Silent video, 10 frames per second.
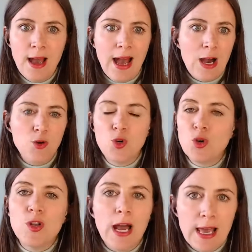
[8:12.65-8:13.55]
how
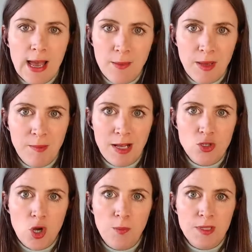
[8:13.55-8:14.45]
good I am in my job.